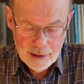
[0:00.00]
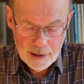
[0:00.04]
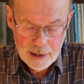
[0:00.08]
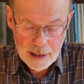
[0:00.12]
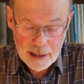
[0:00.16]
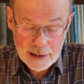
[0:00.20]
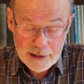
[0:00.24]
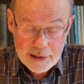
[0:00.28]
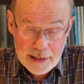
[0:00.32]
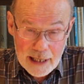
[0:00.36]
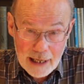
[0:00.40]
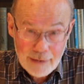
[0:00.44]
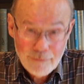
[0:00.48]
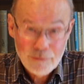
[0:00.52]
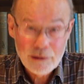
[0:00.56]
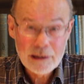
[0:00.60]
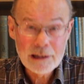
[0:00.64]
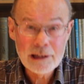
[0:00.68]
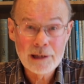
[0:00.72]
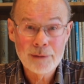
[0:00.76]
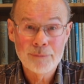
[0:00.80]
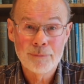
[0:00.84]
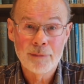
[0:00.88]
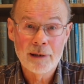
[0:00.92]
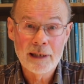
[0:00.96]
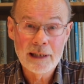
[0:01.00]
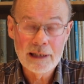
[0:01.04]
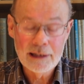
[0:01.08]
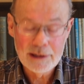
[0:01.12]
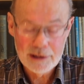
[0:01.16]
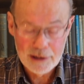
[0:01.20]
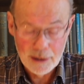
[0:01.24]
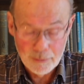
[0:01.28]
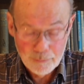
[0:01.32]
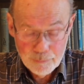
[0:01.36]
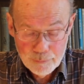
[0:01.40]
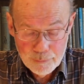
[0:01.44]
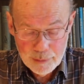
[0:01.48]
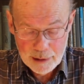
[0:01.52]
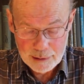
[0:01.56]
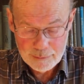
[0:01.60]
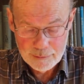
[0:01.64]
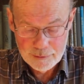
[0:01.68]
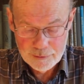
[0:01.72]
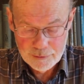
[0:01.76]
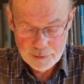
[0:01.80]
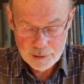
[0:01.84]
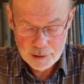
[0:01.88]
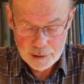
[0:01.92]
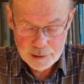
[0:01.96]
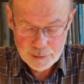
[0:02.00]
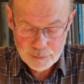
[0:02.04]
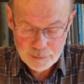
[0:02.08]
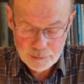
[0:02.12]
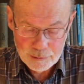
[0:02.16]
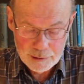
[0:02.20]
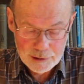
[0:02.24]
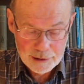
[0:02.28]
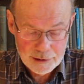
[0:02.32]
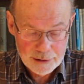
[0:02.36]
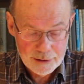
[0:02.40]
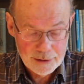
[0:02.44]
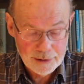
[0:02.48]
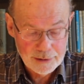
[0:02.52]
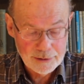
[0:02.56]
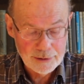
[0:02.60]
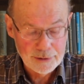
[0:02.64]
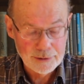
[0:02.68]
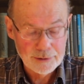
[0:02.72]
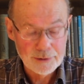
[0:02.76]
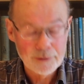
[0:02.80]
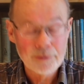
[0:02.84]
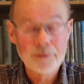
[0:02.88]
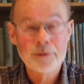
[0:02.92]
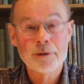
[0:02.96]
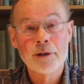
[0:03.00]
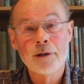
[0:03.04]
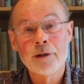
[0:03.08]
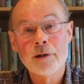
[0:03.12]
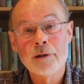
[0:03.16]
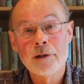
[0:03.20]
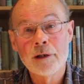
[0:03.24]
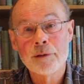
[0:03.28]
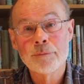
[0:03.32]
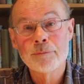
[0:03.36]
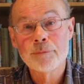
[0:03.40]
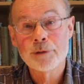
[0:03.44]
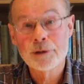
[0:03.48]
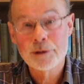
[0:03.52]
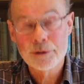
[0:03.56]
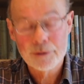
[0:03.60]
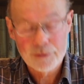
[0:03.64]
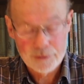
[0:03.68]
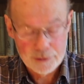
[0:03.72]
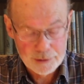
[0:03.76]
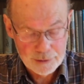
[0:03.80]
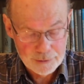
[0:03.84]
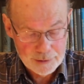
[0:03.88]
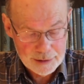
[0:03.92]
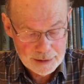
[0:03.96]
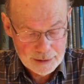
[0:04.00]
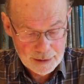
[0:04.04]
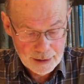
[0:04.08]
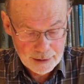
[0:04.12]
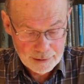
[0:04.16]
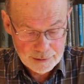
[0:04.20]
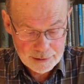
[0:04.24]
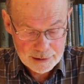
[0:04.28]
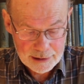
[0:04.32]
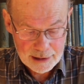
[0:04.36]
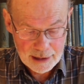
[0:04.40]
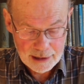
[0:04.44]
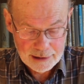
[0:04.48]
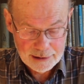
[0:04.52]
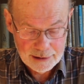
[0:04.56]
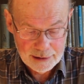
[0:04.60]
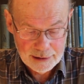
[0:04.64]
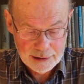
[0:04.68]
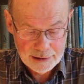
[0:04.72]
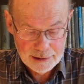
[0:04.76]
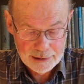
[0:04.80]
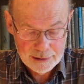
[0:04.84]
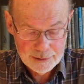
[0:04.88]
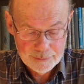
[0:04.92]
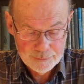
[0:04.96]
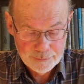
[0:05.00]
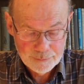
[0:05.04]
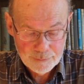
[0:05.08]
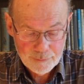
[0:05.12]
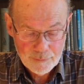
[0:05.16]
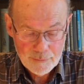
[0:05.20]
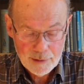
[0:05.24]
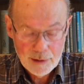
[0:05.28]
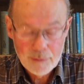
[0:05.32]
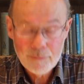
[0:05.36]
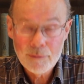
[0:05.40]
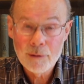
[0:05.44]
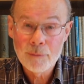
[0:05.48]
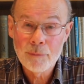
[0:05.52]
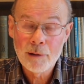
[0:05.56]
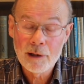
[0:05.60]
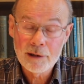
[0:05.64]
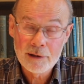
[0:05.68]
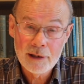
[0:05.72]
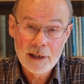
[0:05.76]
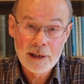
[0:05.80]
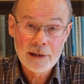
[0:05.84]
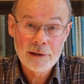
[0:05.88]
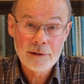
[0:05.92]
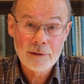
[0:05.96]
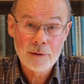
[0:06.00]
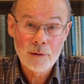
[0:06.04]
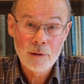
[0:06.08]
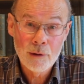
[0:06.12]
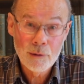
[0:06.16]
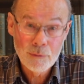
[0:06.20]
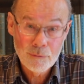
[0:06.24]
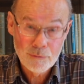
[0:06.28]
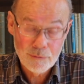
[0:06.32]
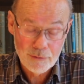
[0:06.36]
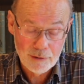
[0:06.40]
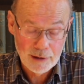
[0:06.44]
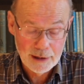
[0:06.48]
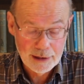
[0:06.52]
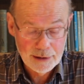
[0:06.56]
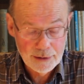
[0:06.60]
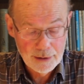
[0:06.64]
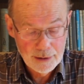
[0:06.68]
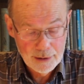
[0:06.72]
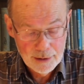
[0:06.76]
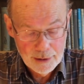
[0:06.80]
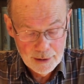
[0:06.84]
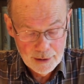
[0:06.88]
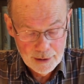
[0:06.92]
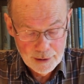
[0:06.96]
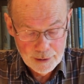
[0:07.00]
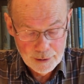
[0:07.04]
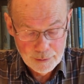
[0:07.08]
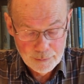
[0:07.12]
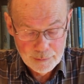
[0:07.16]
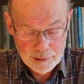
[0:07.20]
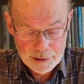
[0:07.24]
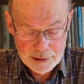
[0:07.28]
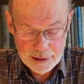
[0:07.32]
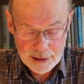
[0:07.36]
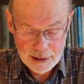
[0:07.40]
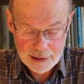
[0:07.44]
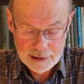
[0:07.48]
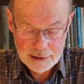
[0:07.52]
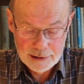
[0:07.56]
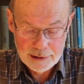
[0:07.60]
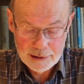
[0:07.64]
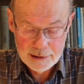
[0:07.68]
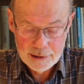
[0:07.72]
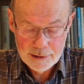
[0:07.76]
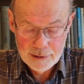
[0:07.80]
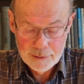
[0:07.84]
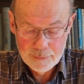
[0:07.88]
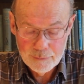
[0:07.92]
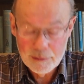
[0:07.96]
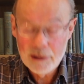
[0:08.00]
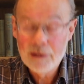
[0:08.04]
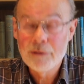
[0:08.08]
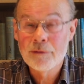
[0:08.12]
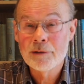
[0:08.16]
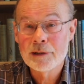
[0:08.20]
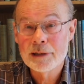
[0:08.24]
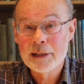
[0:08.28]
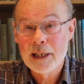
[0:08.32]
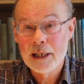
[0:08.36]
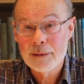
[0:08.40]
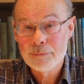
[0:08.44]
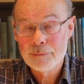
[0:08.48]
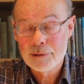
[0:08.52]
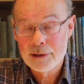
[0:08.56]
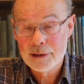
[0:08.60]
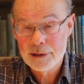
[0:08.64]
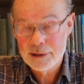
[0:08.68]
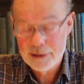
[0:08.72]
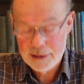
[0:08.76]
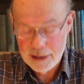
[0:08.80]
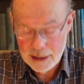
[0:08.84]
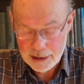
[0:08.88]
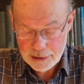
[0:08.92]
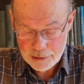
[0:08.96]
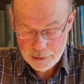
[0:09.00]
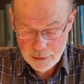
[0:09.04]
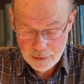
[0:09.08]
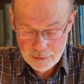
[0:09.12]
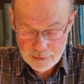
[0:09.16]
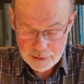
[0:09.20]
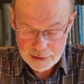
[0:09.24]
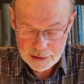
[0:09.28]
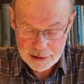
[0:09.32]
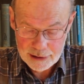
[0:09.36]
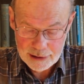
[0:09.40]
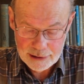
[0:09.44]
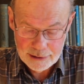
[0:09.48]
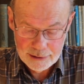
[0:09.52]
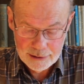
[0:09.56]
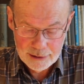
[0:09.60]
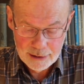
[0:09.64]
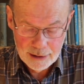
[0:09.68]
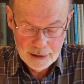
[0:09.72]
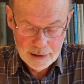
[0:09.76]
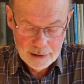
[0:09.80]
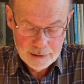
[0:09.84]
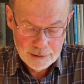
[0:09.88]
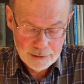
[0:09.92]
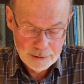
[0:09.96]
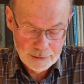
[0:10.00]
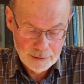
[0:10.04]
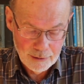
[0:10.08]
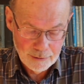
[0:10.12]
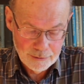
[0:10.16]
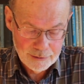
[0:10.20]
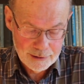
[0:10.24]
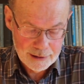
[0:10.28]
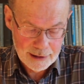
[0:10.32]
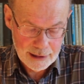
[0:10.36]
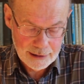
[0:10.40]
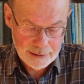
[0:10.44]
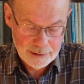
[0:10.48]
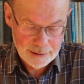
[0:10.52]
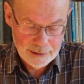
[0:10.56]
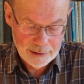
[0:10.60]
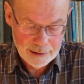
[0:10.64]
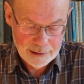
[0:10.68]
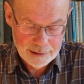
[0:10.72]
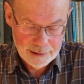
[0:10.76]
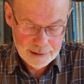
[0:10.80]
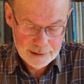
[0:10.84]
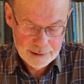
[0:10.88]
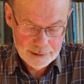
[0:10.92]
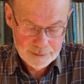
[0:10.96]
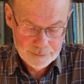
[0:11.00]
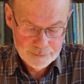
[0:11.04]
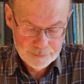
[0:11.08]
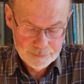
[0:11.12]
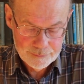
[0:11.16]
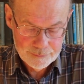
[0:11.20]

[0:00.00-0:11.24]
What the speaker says: Inevitably, some permafrost will continue to thaw and produce greenhouse gases, but by then, hopefully, humankind may have adapted technologies to offset this.